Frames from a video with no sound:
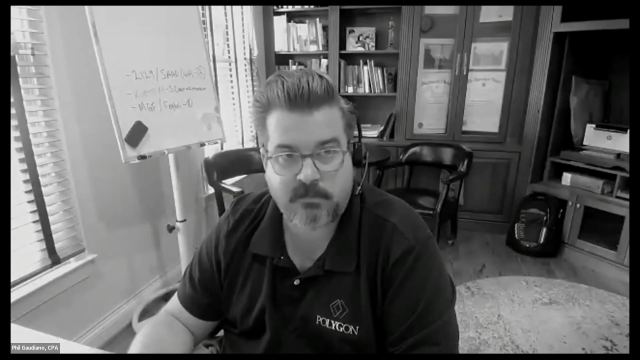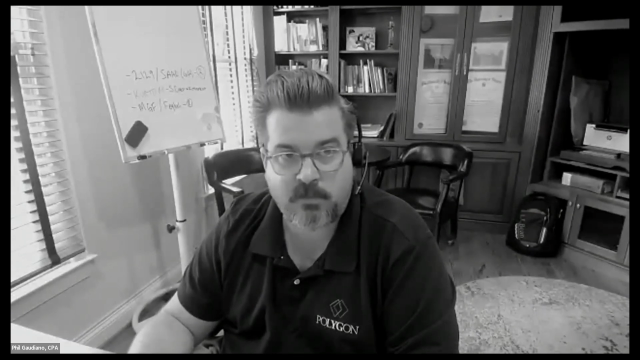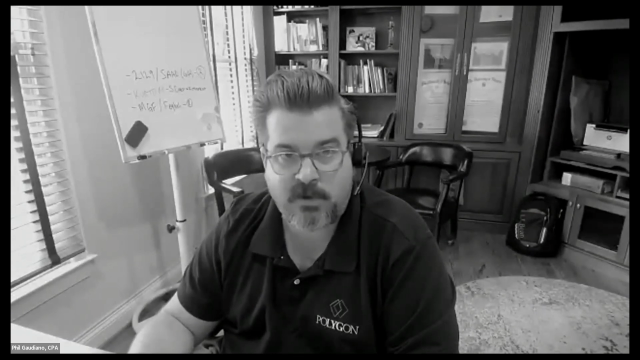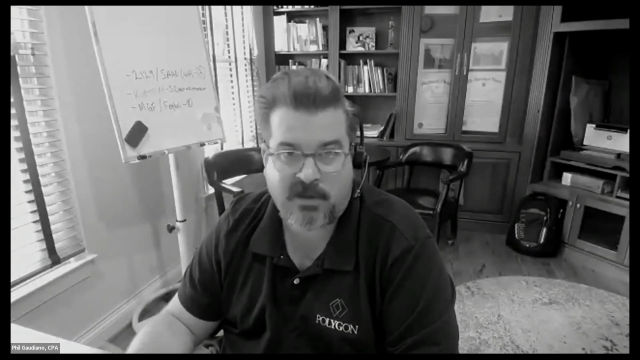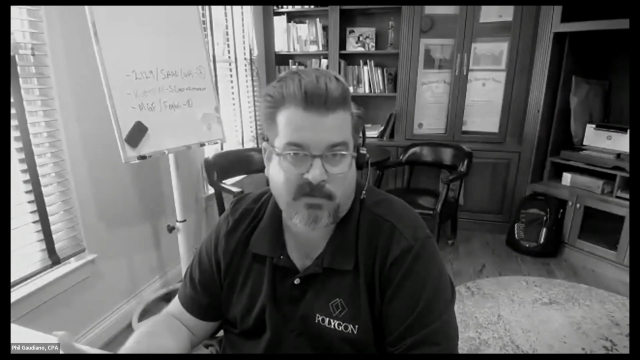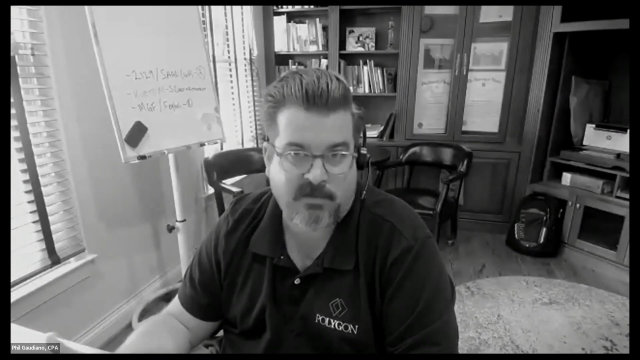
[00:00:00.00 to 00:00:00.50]

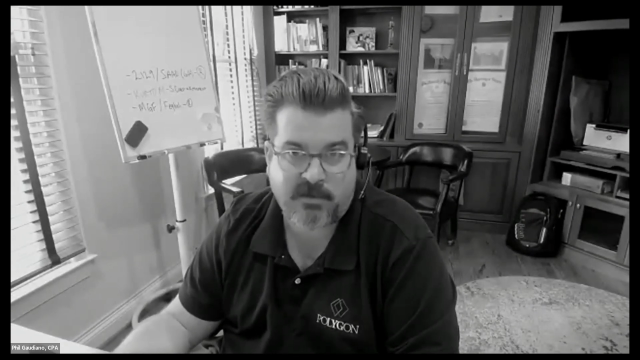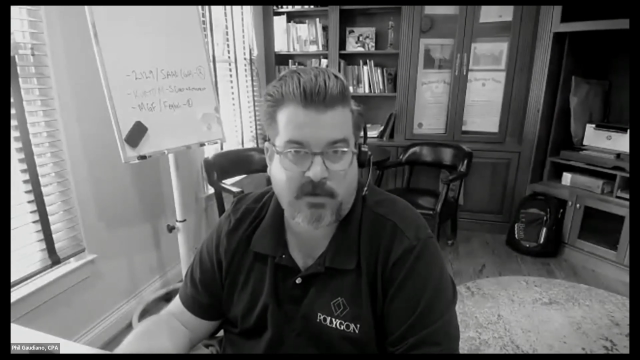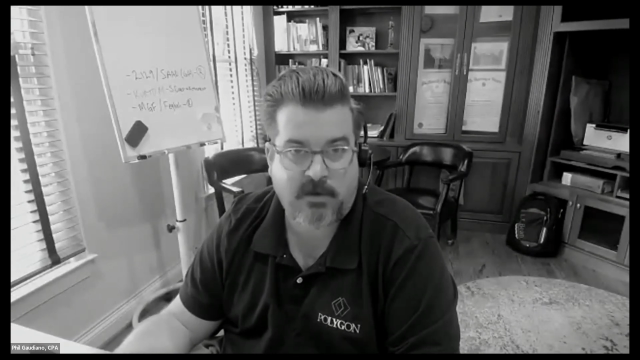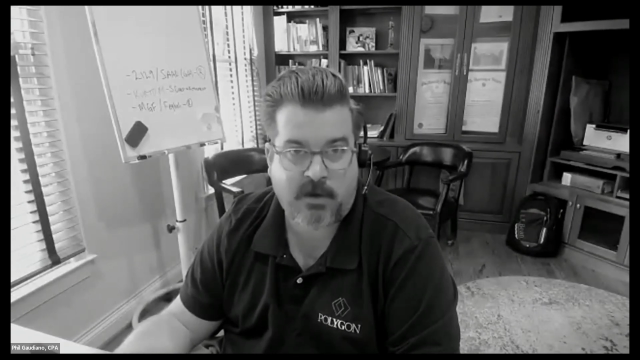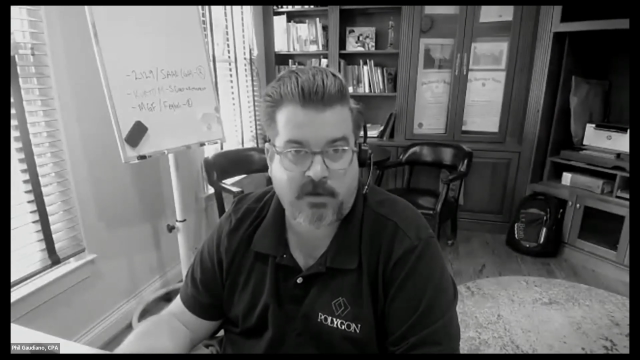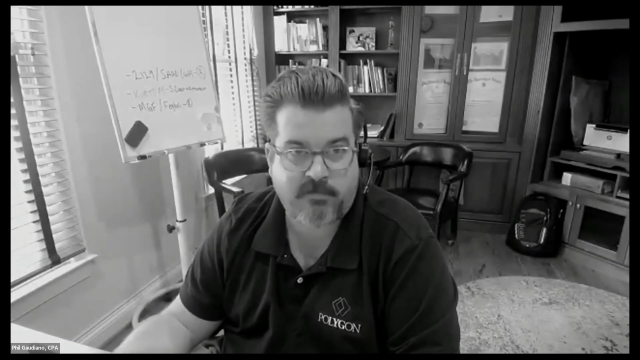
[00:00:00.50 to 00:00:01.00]
while I'm
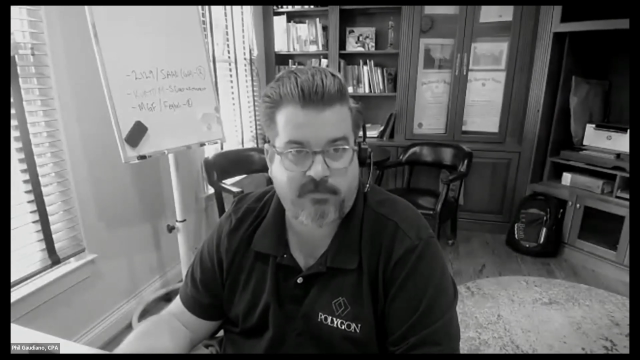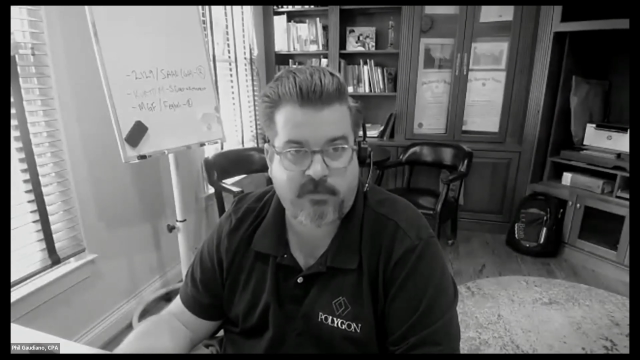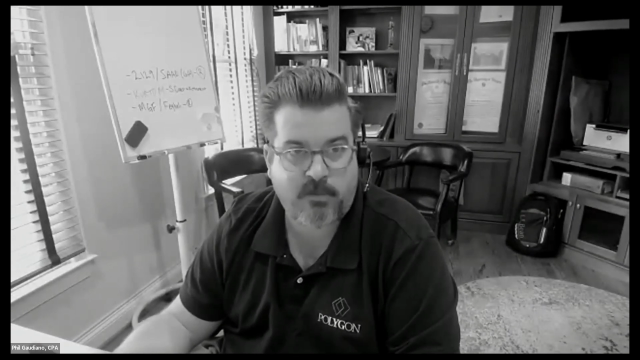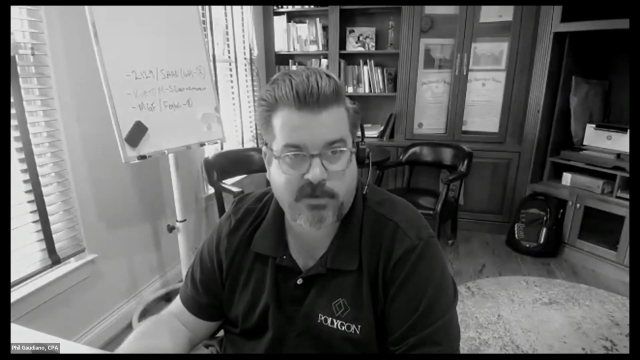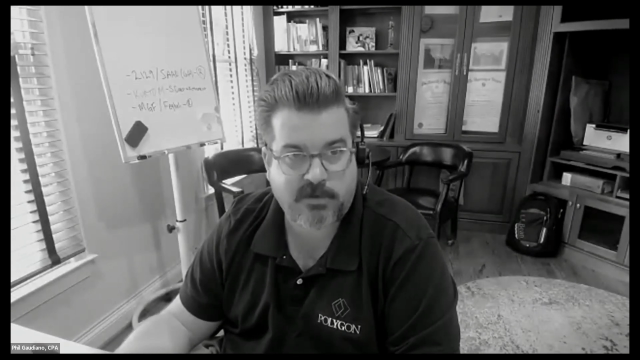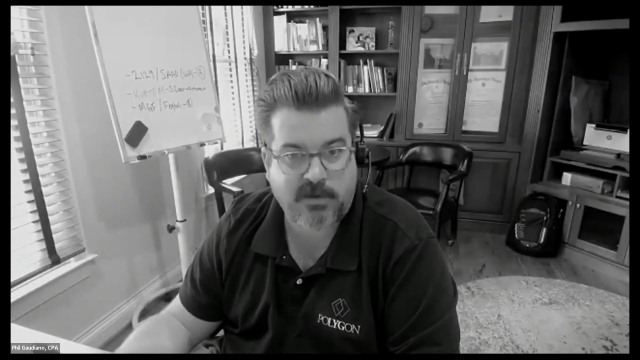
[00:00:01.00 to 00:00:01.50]
on the
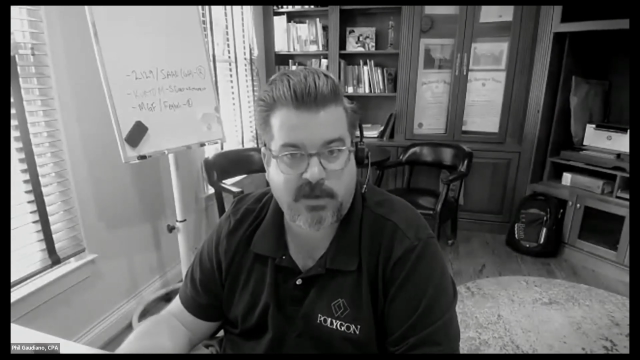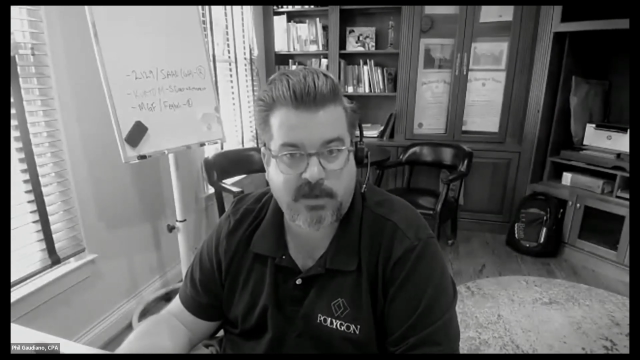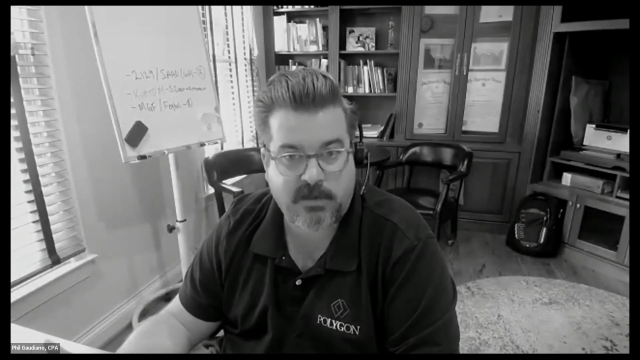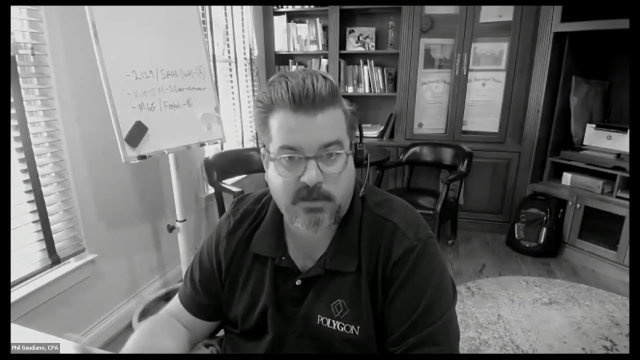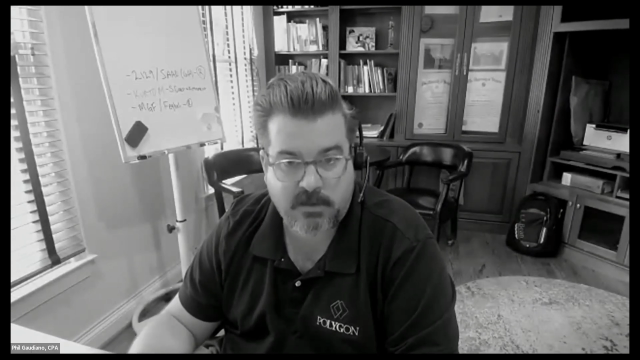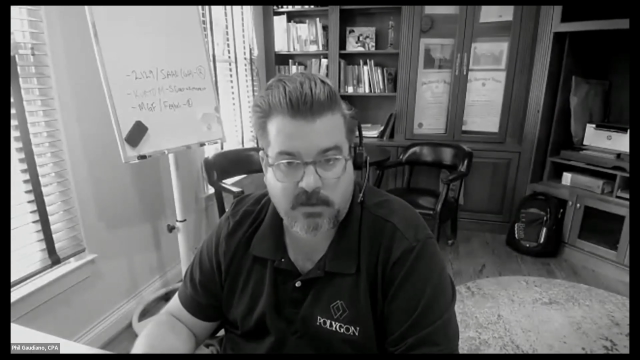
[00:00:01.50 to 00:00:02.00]
phone with a client.